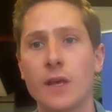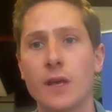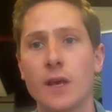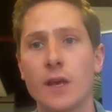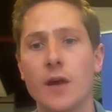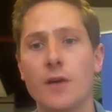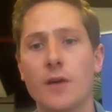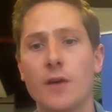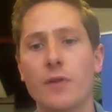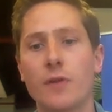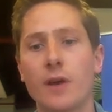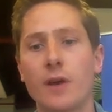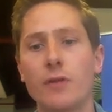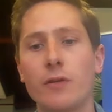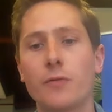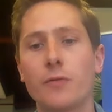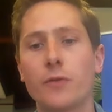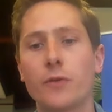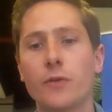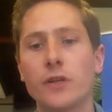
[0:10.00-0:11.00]
a very
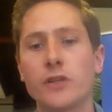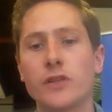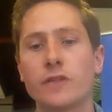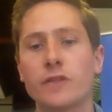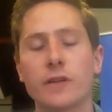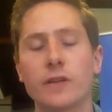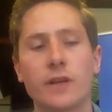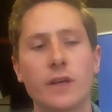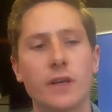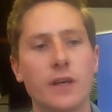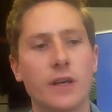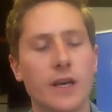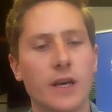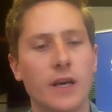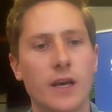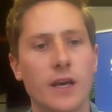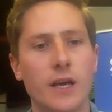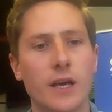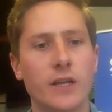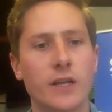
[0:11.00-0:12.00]
first
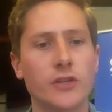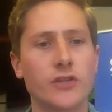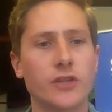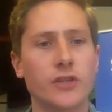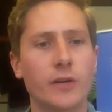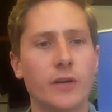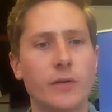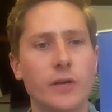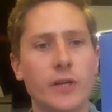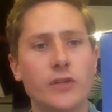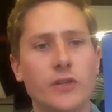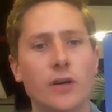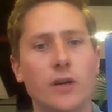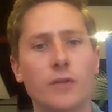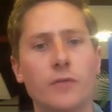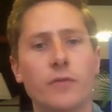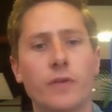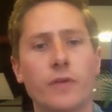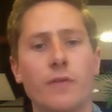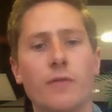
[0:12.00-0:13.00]
in a series
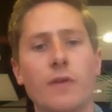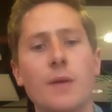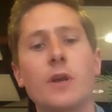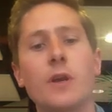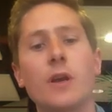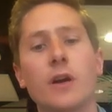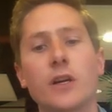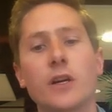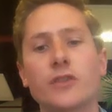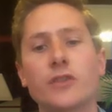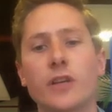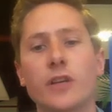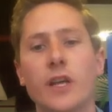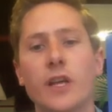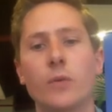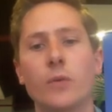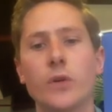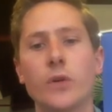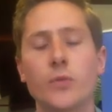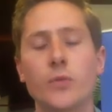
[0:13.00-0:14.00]
of webinars
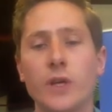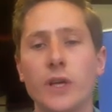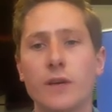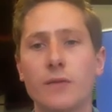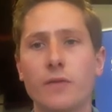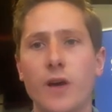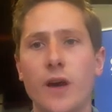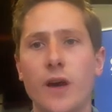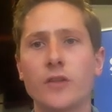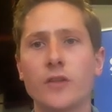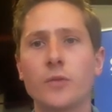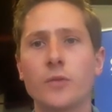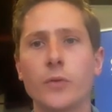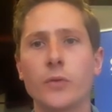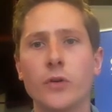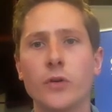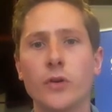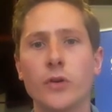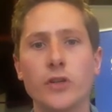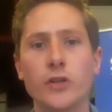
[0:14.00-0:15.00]
in which we give
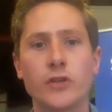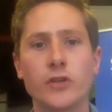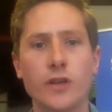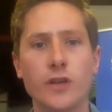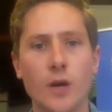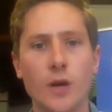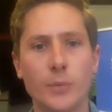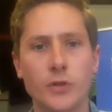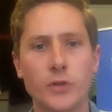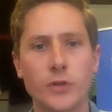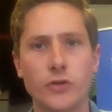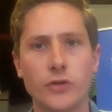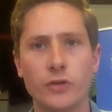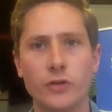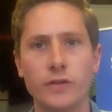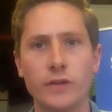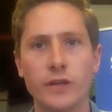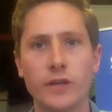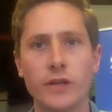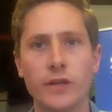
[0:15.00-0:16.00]
entrepreneurs the
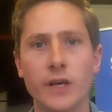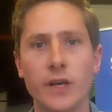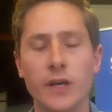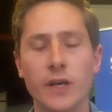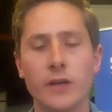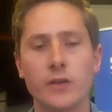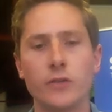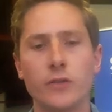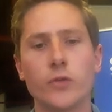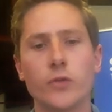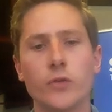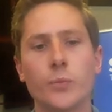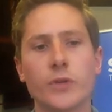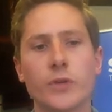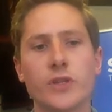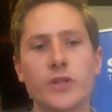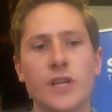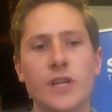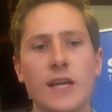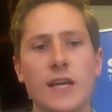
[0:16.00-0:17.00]
opportunity to
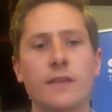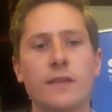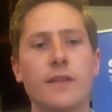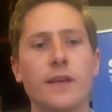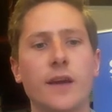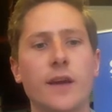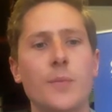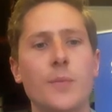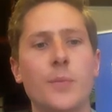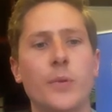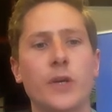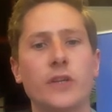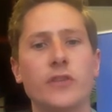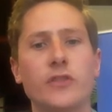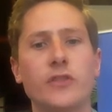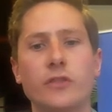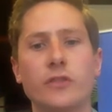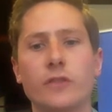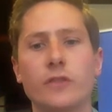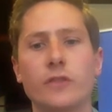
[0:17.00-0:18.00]
present their
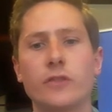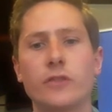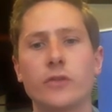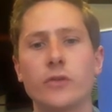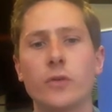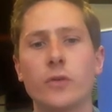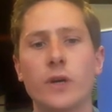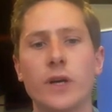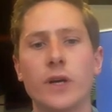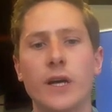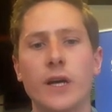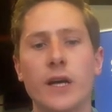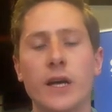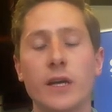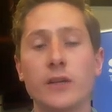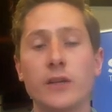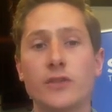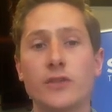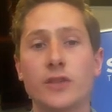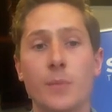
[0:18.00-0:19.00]
pitch to
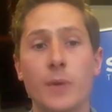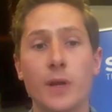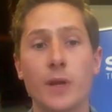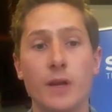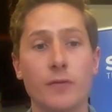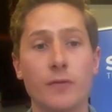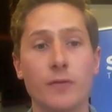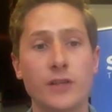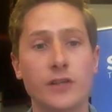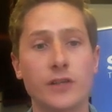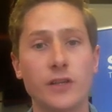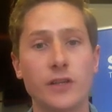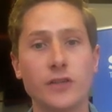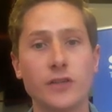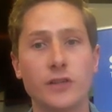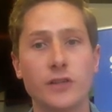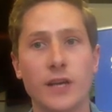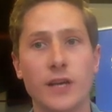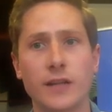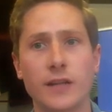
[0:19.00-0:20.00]
Symbid
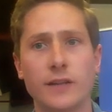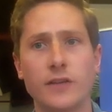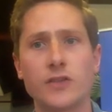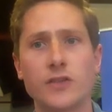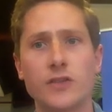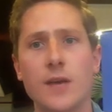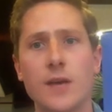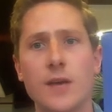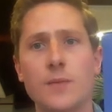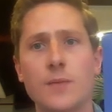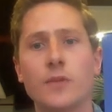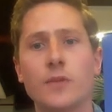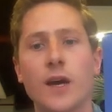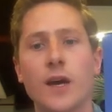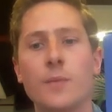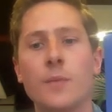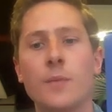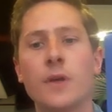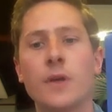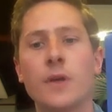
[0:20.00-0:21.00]
investors, and at the same
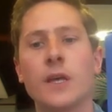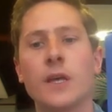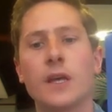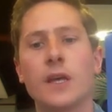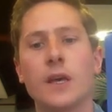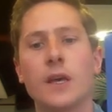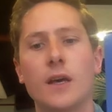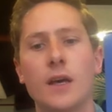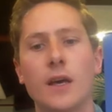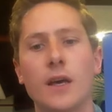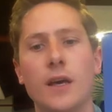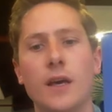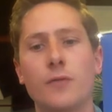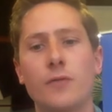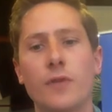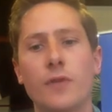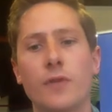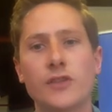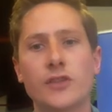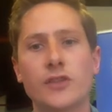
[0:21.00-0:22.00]
time
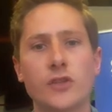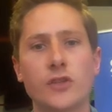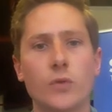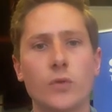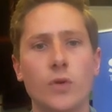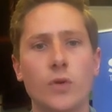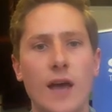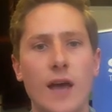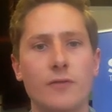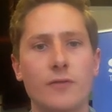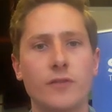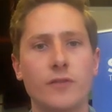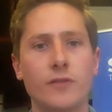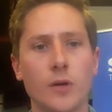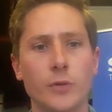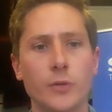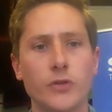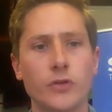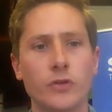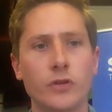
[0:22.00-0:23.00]
investors will have the
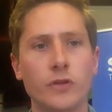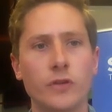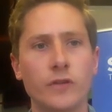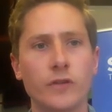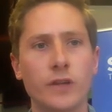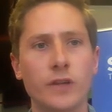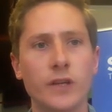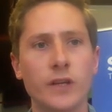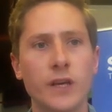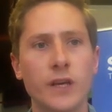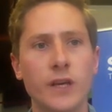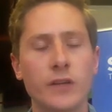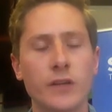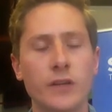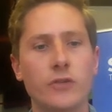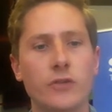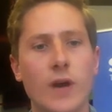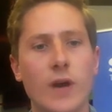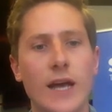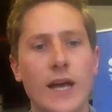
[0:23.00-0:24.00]
opportunity
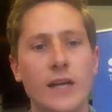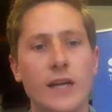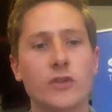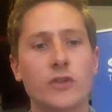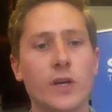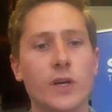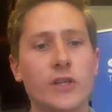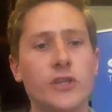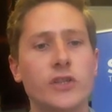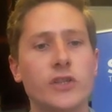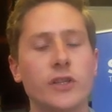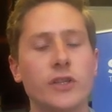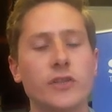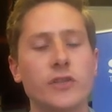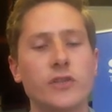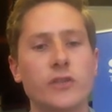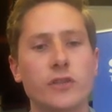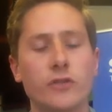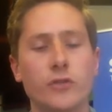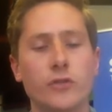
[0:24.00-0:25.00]
to ask
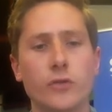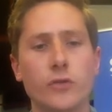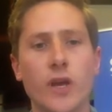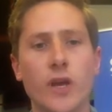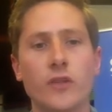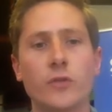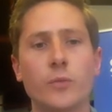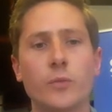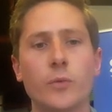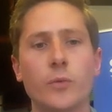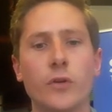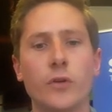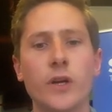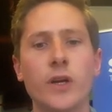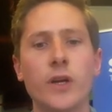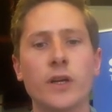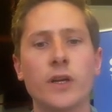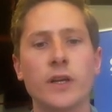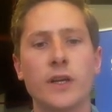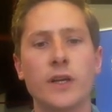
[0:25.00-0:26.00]
questions to the
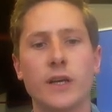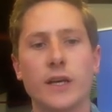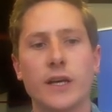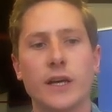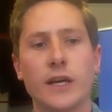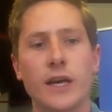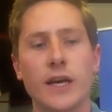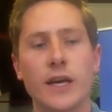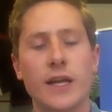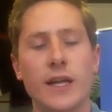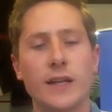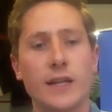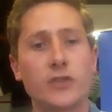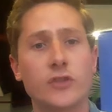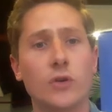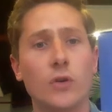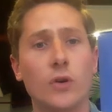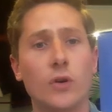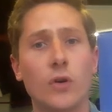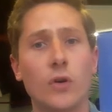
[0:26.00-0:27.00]
entrepreneur, and
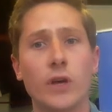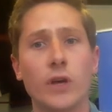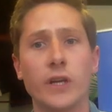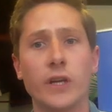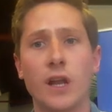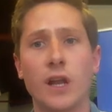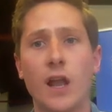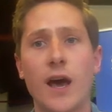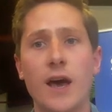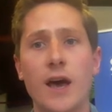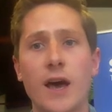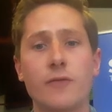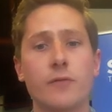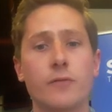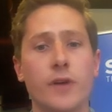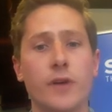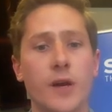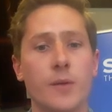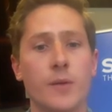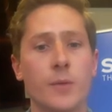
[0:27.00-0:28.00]
this all in a live
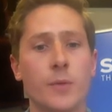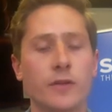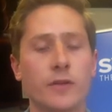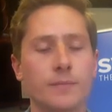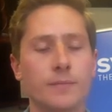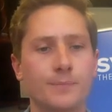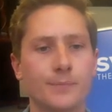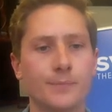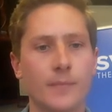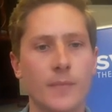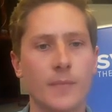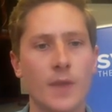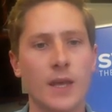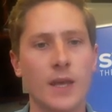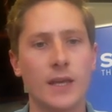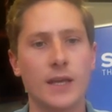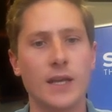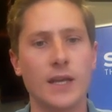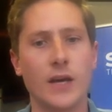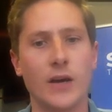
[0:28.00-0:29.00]
environment.
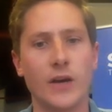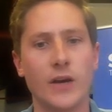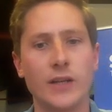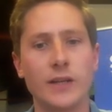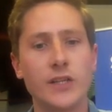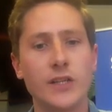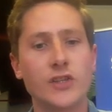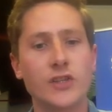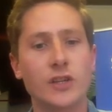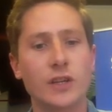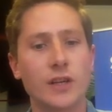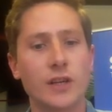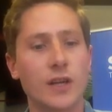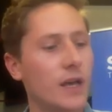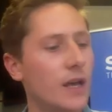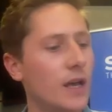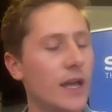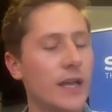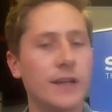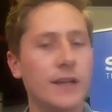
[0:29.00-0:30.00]
Now in
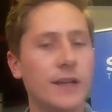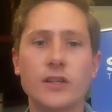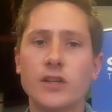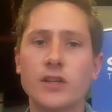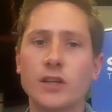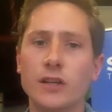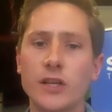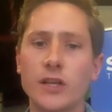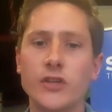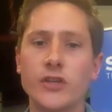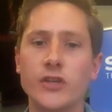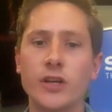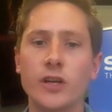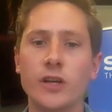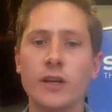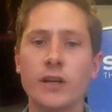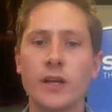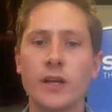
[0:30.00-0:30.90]
this edition